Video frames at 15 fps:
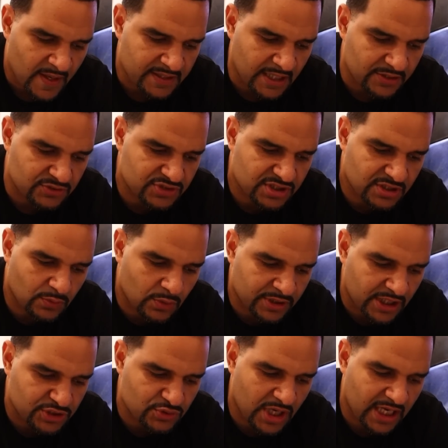Now you see the
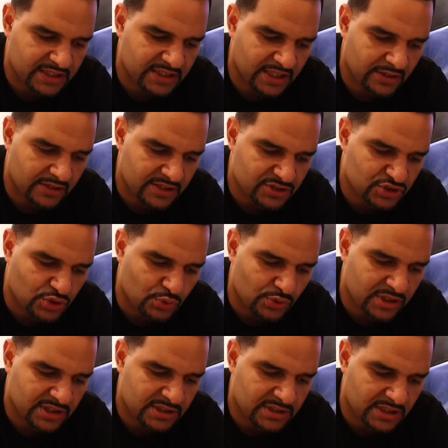one I dragged there is
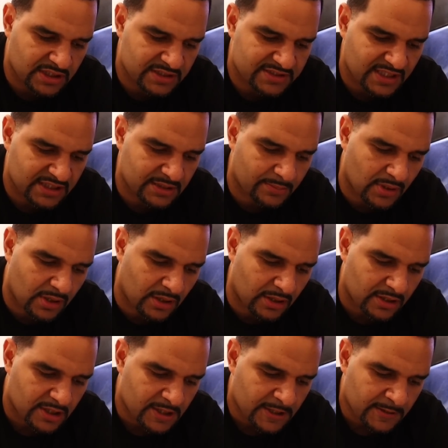green inside the
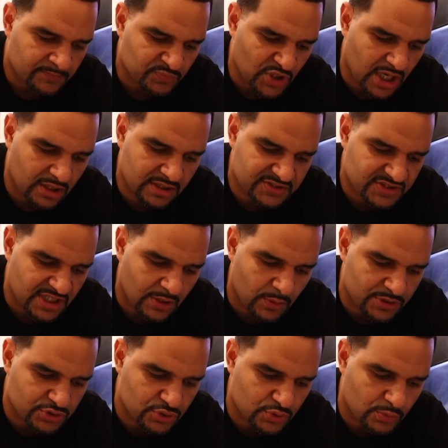bar. Now let's say I
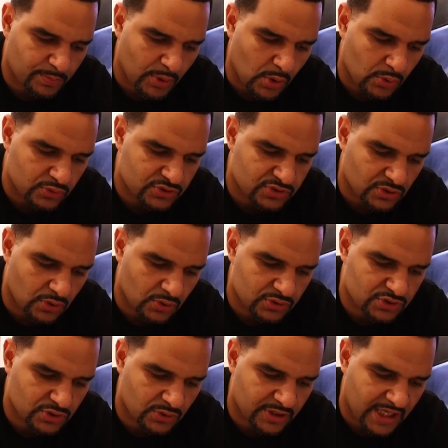wanted to do pulse
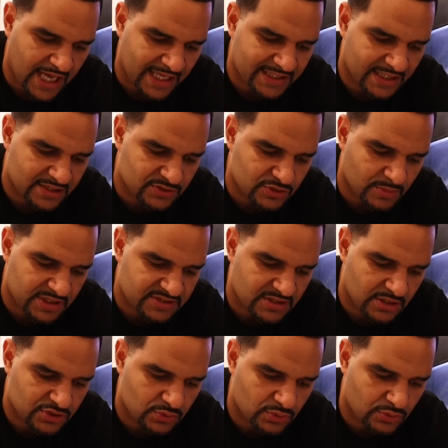also and add that into my
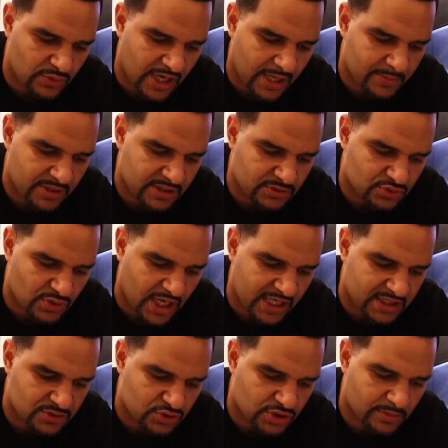schedule. Grab it,
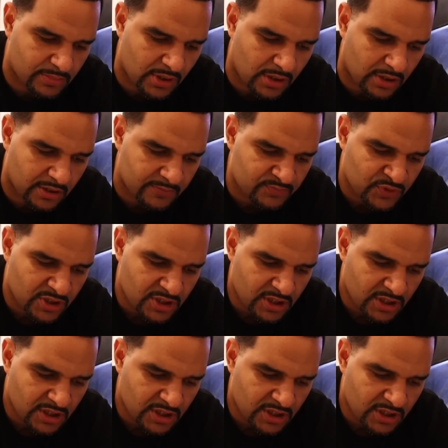drag it into the bar.